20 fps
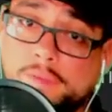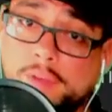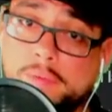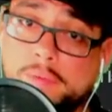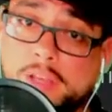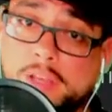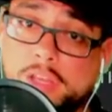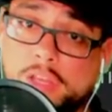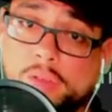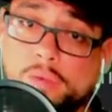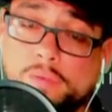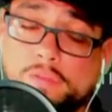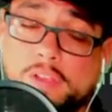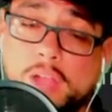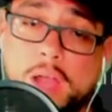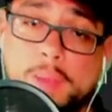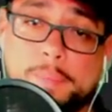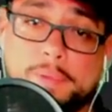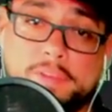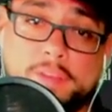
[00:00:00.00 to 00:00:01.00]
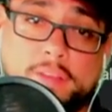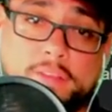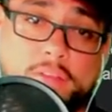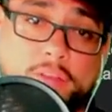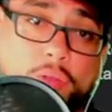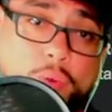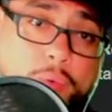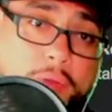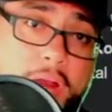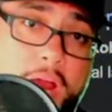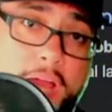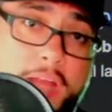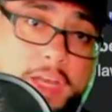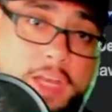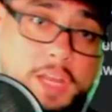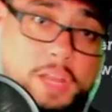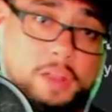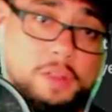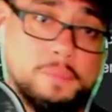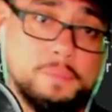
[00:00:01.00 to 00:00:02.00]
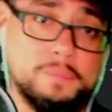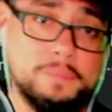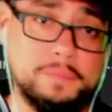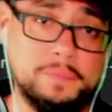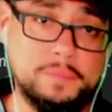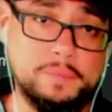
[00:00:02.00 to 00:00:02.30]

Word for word: very huge competition going on here.